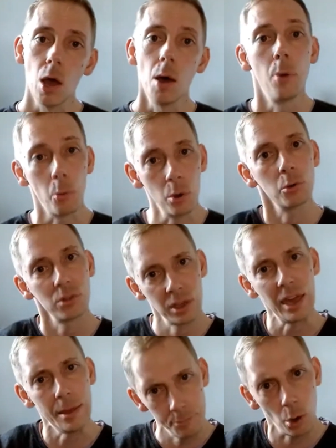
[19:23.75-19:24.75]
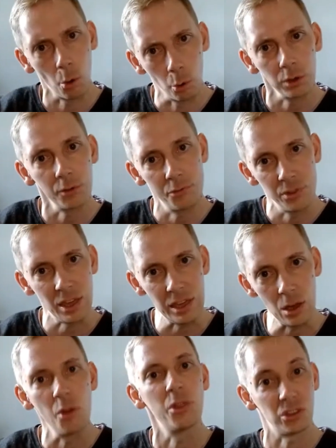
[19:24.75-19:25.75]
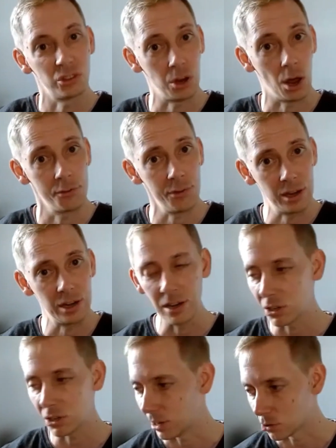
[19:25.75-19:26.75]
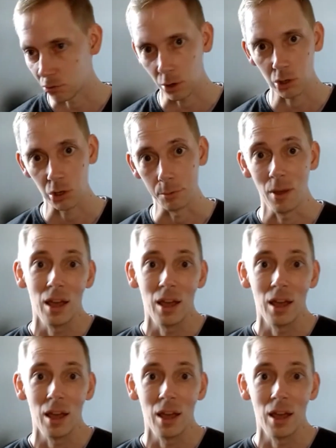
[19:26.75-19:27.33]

but we'll keep all of the other stuff in initial instruction.